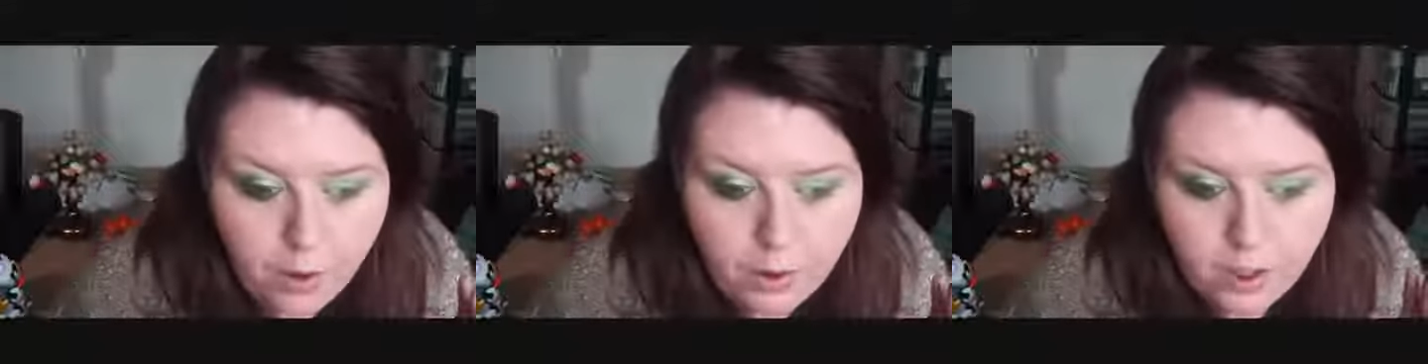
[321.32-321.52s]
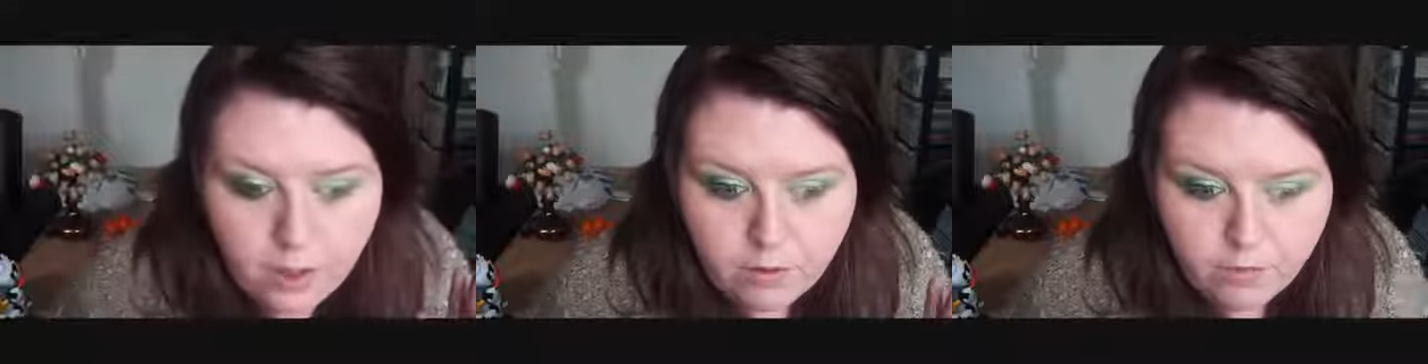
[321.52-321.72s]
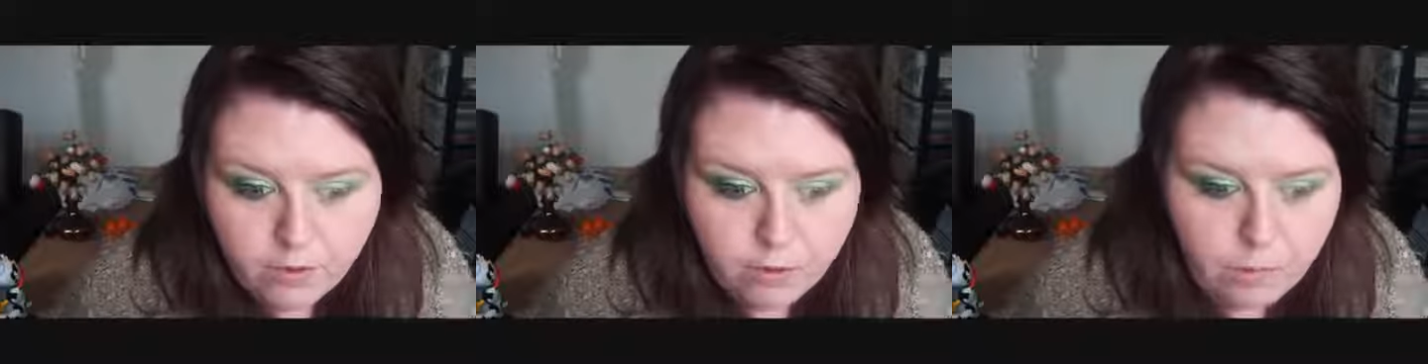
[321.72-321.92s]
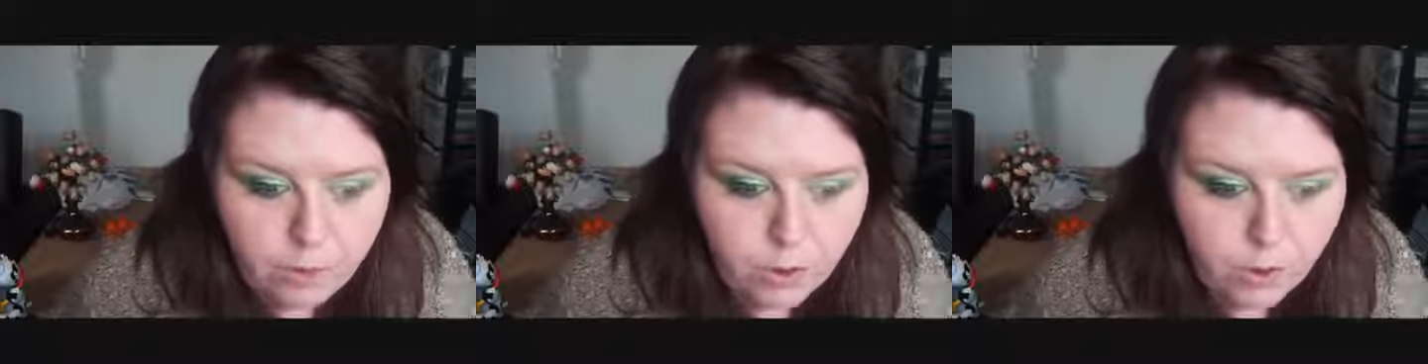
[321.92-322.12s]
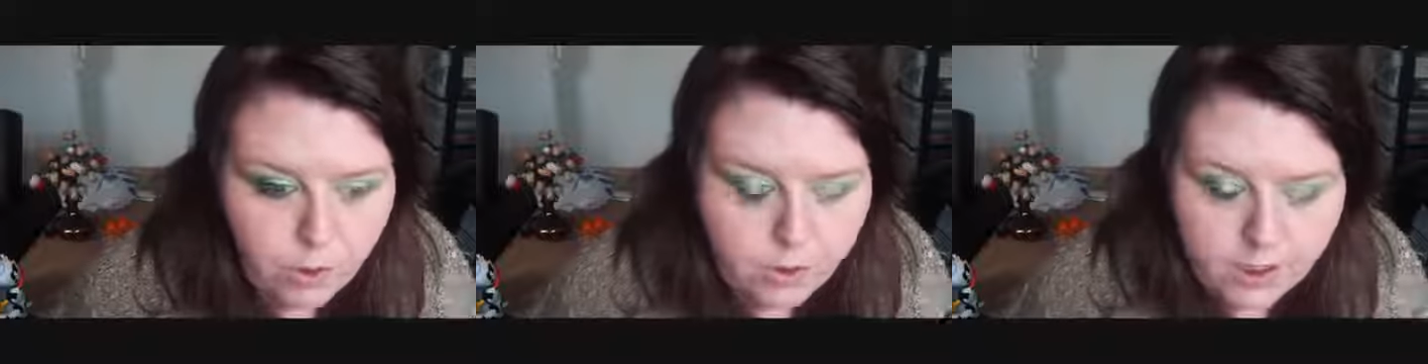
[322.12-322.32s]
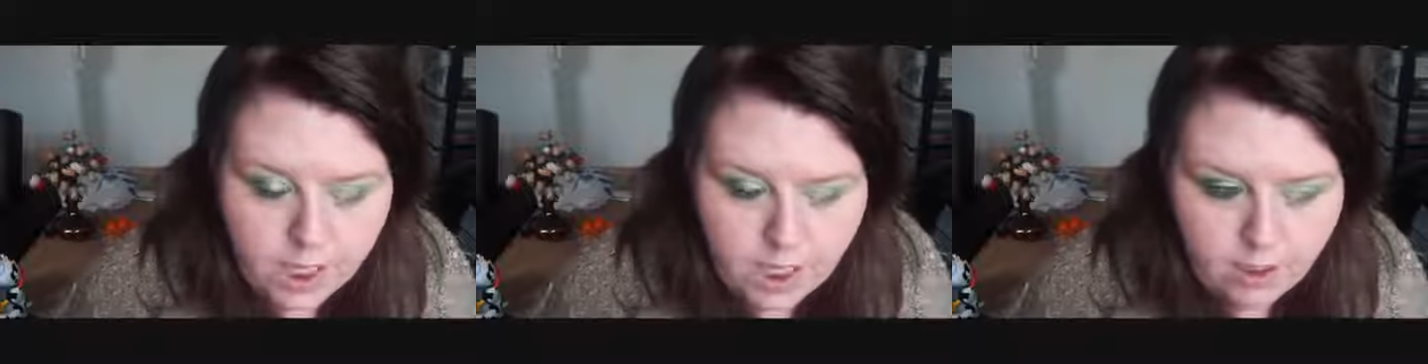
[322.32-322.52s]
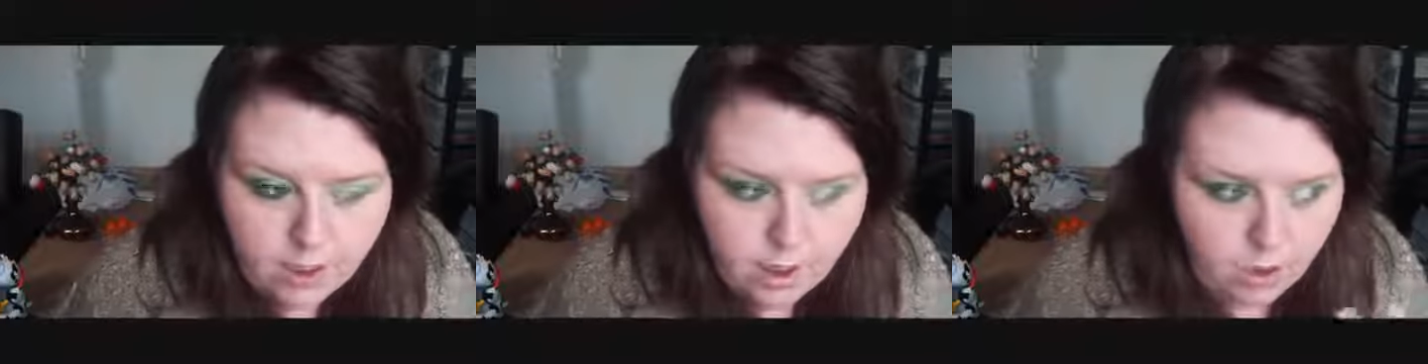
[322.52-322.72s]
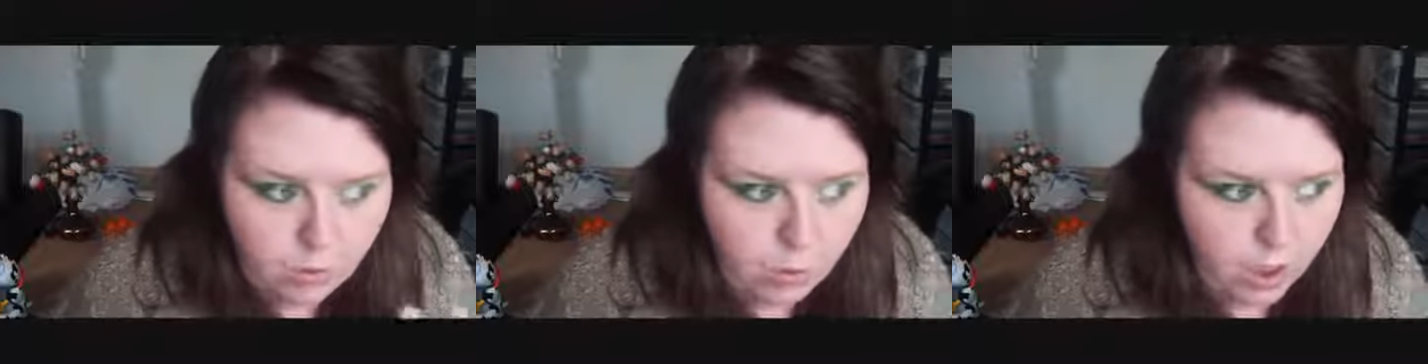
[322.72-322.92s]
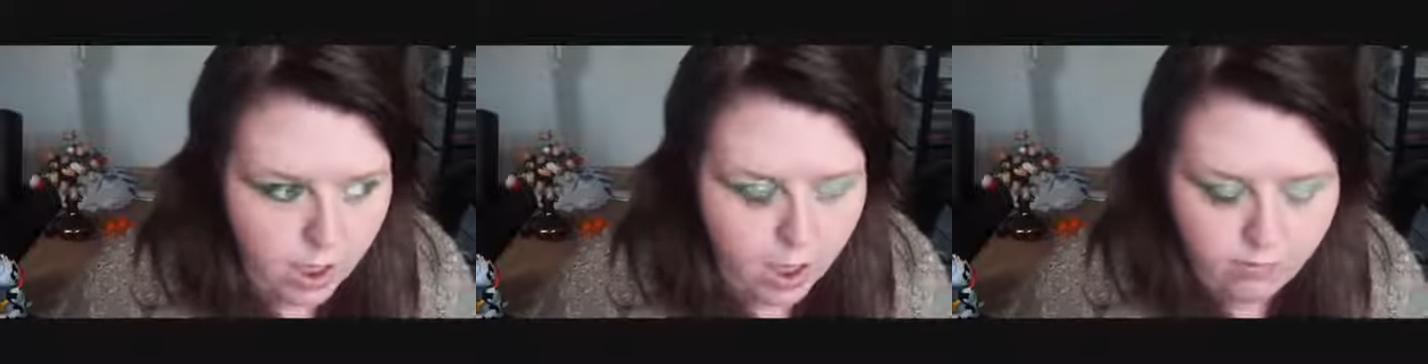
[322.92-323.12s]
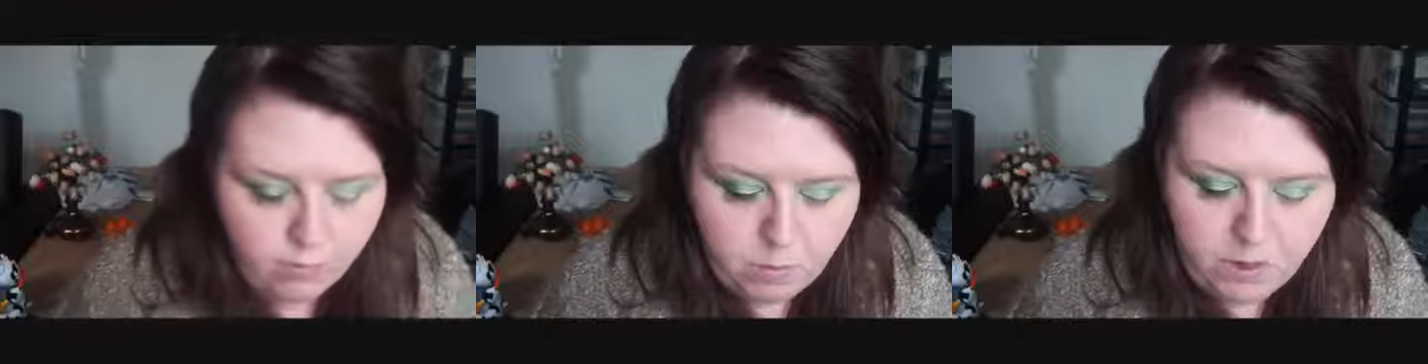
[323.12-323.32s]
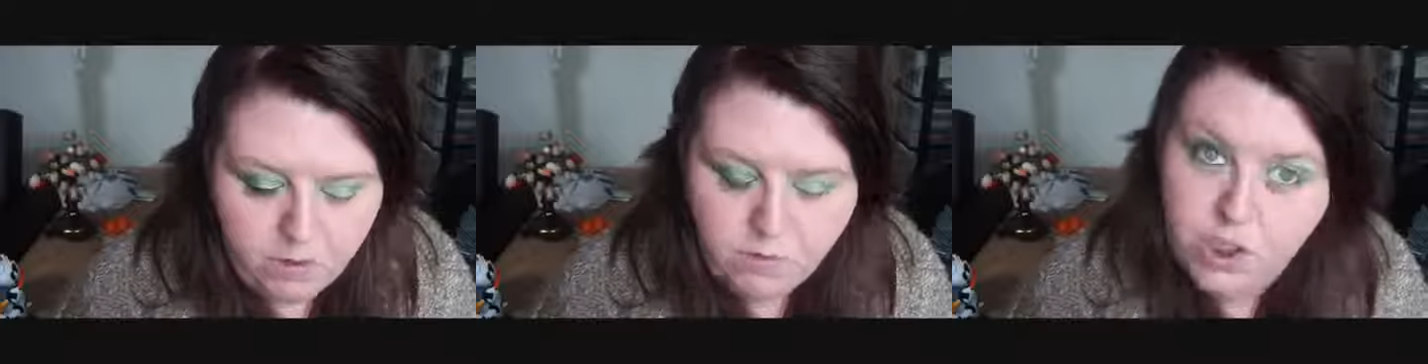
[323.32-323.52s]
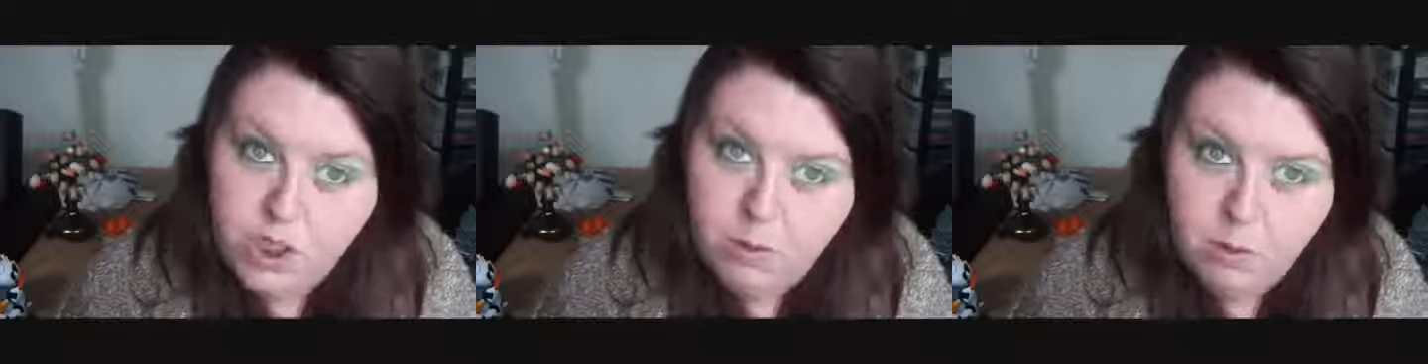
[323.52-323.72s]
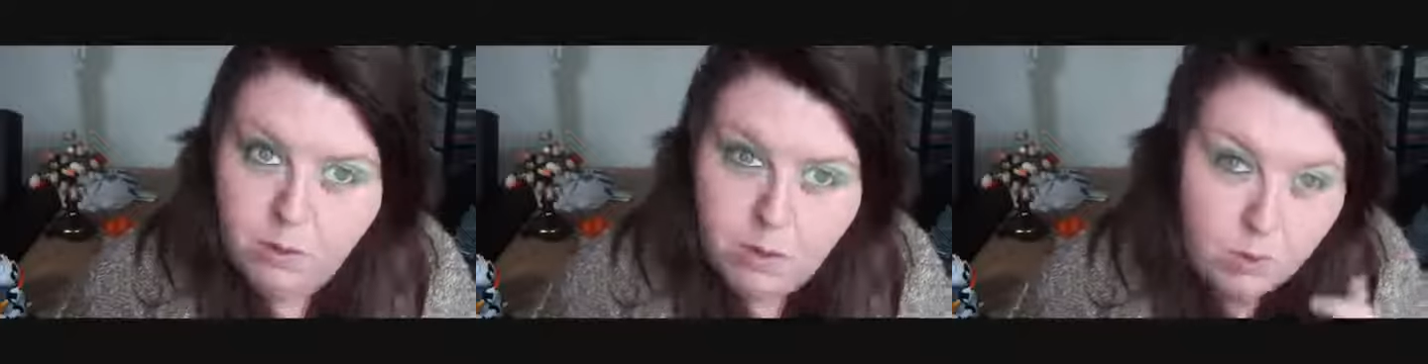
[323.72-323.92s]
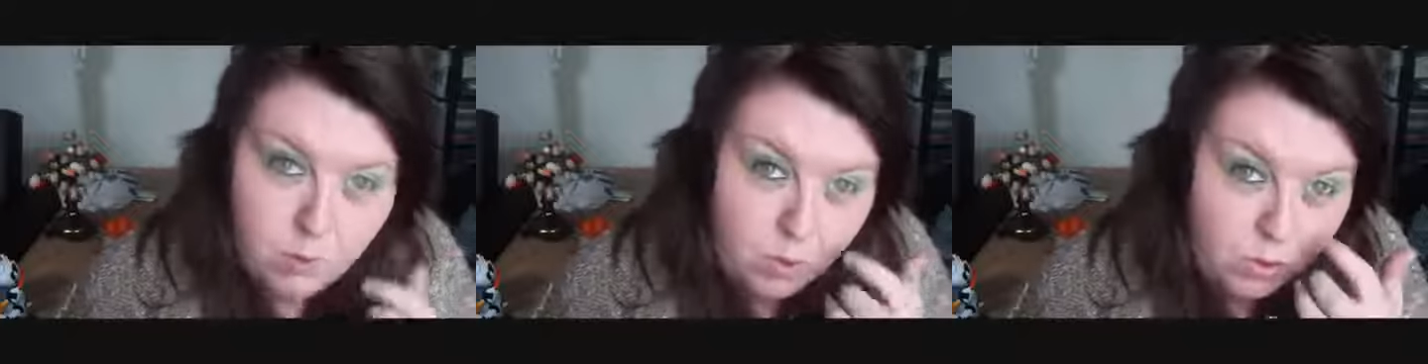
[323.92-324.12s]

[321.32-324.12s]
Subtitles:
Only for the pure sake that you want to have a bit of shimmer,